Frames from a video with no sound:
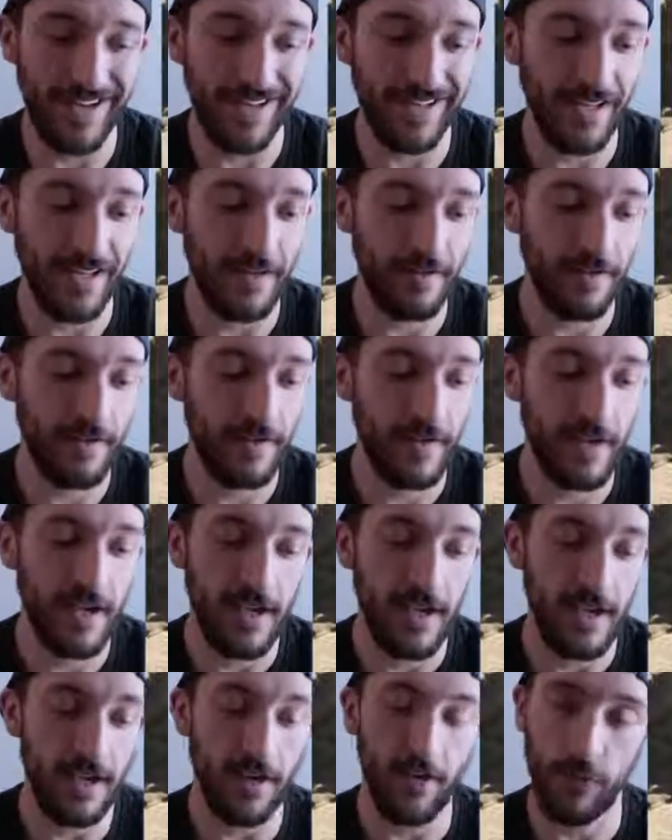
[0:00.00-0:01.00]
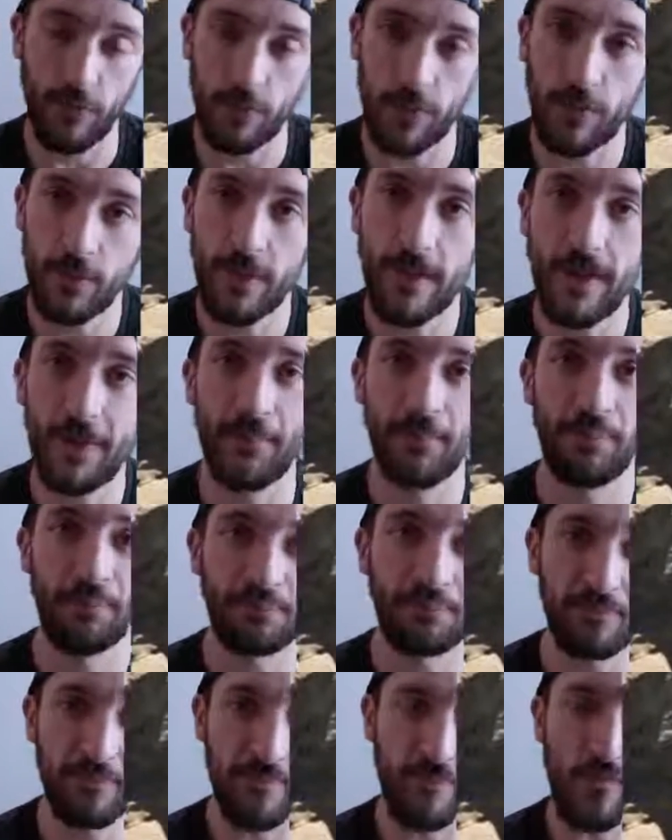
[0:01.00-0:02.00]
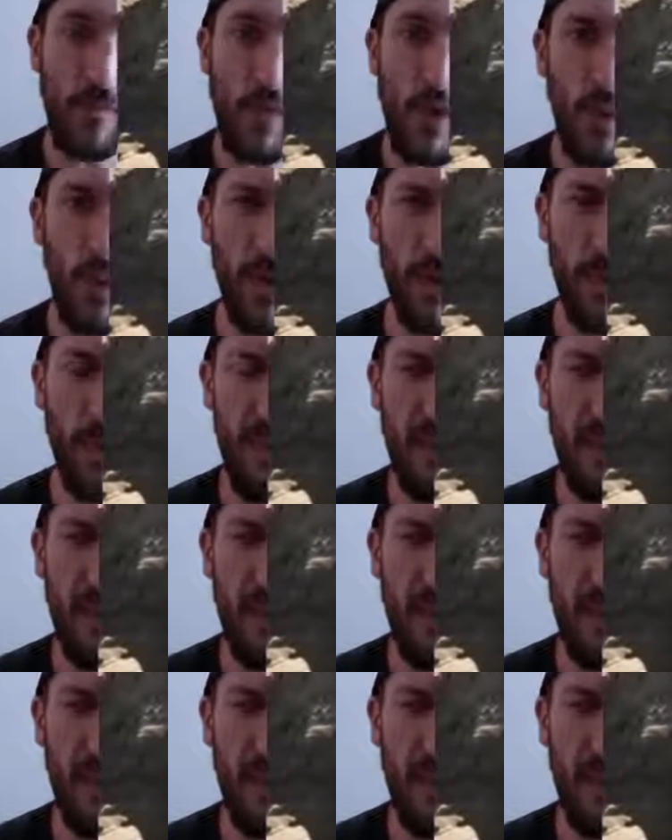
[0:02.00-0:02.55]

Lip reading: a cliff in Aruba with